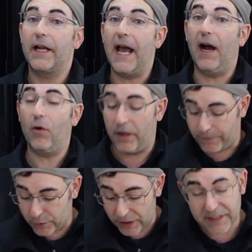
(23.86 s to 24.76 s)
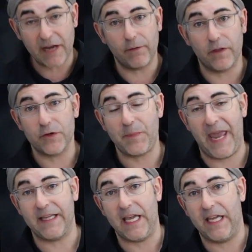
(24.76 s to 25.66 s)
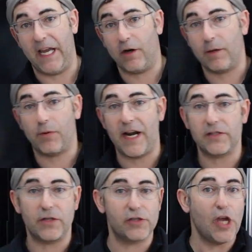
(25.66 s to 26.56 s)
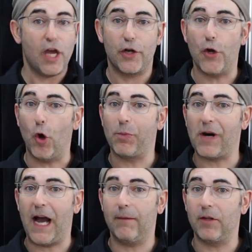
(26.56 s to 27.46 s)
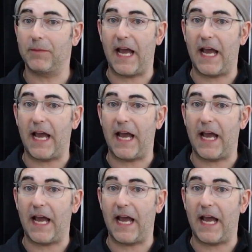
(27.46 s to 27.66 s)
Now, if you just have one of those pancake air compressors, no problem,